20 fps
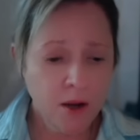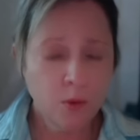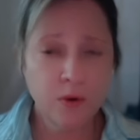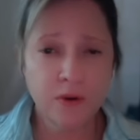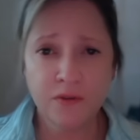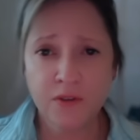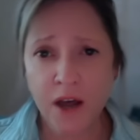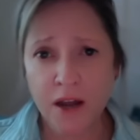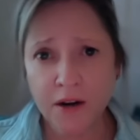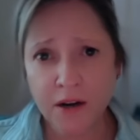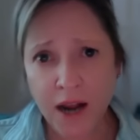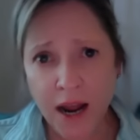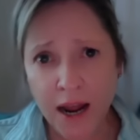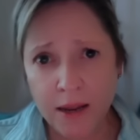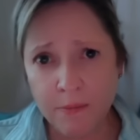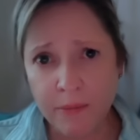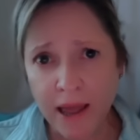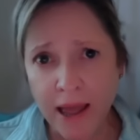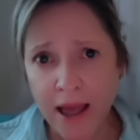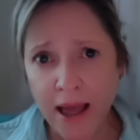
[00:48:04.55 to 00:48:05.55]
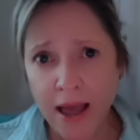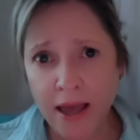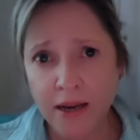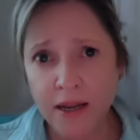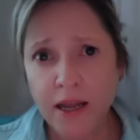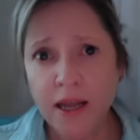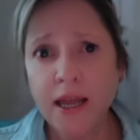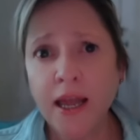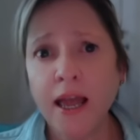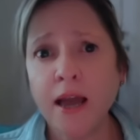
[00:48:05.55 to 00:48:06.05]
We've got an iPad,
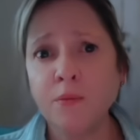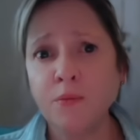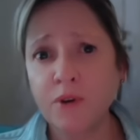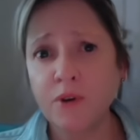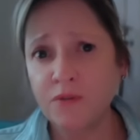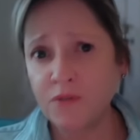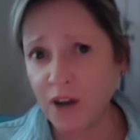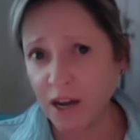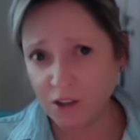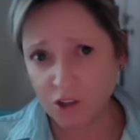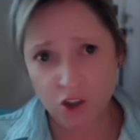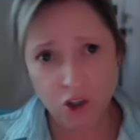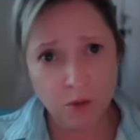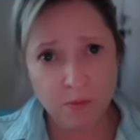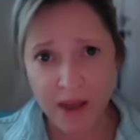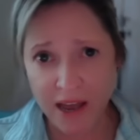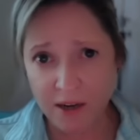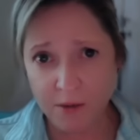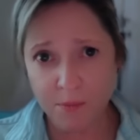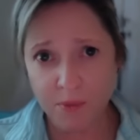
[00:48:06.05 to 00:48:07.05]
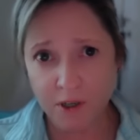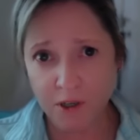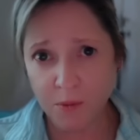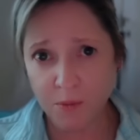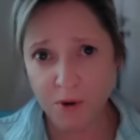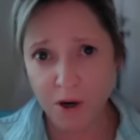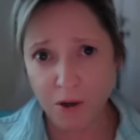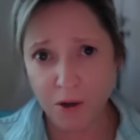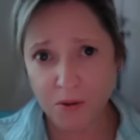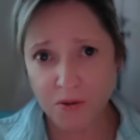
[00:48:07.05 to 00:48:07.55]
and we've got two MacBook
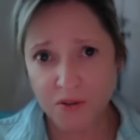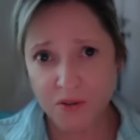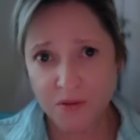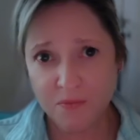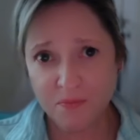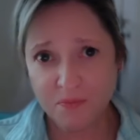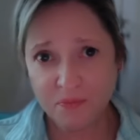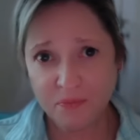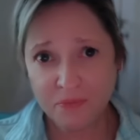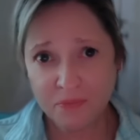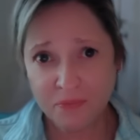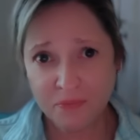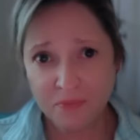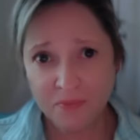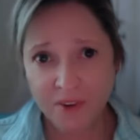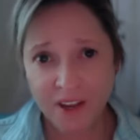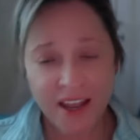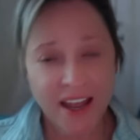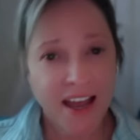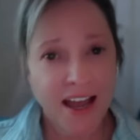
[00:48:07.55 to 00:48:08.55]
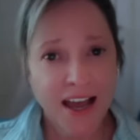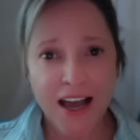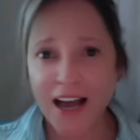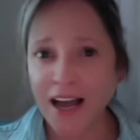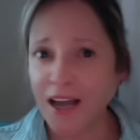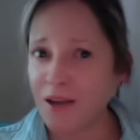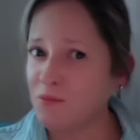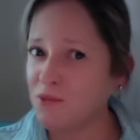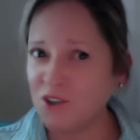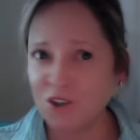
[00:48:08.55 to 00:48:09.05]
Pros.
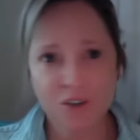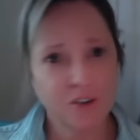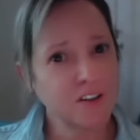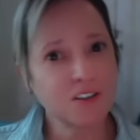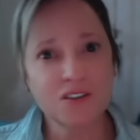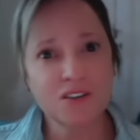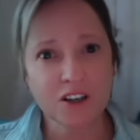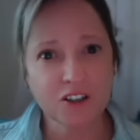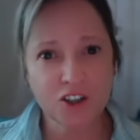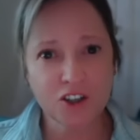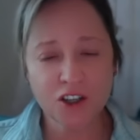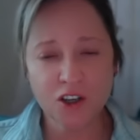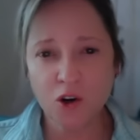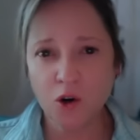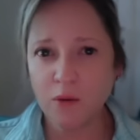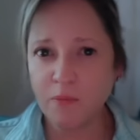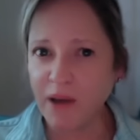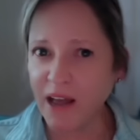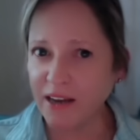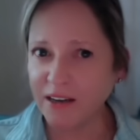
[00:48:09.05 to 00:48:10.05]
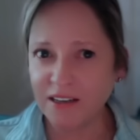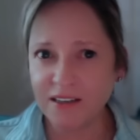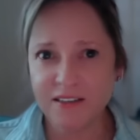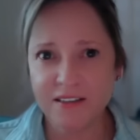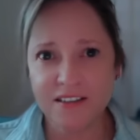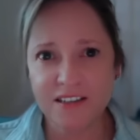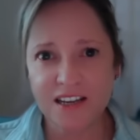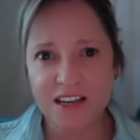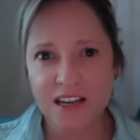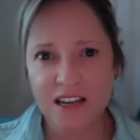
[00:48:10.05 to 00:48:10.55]
I'm sure that Sergeant Corbett and his
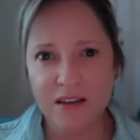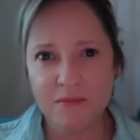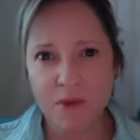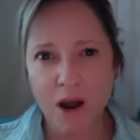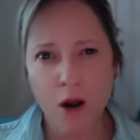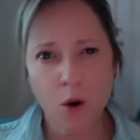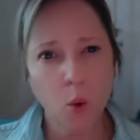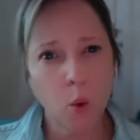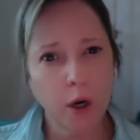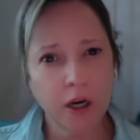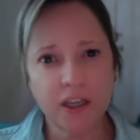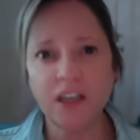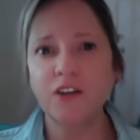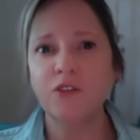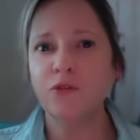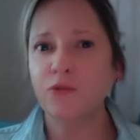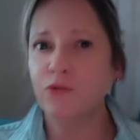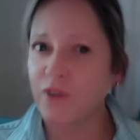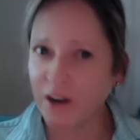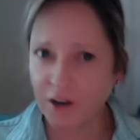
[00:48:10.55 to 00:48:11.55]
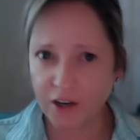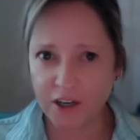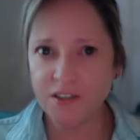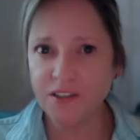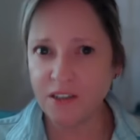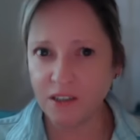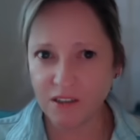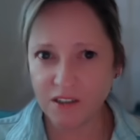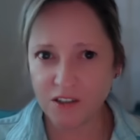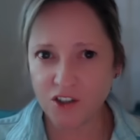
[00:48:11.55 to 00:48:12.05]
team are working very
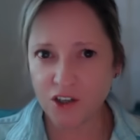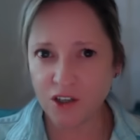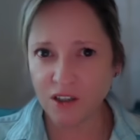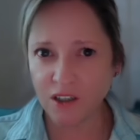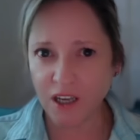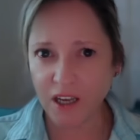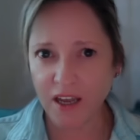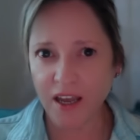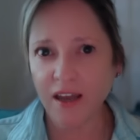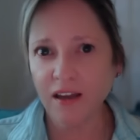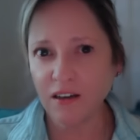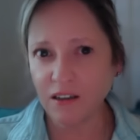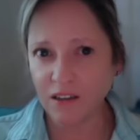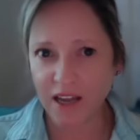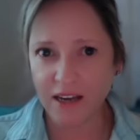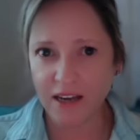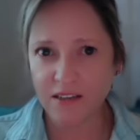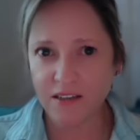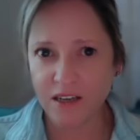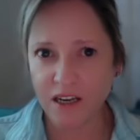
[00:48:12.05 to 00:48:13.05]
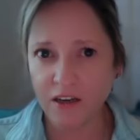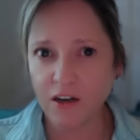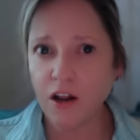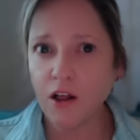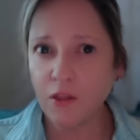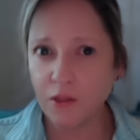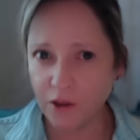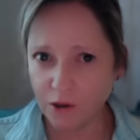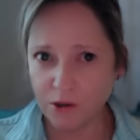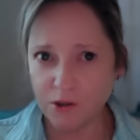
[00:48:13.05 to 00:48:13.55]
diligently analyzing
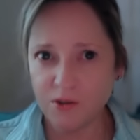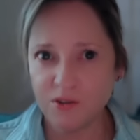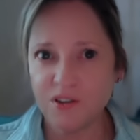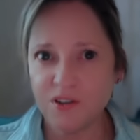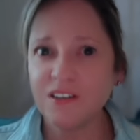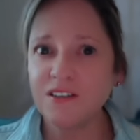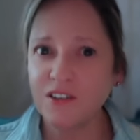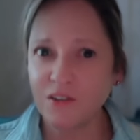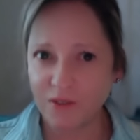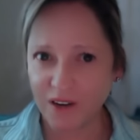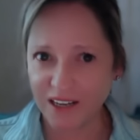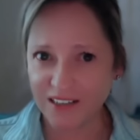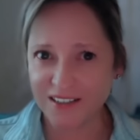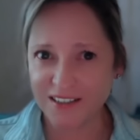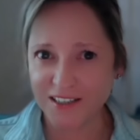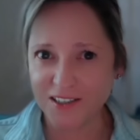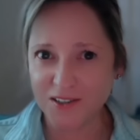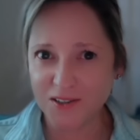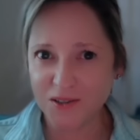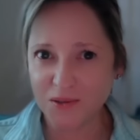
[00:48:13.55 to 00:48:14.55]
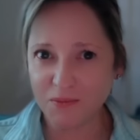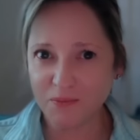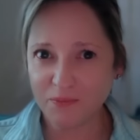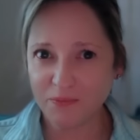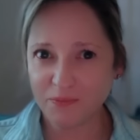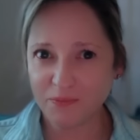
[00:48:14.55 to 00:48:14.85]
those devices.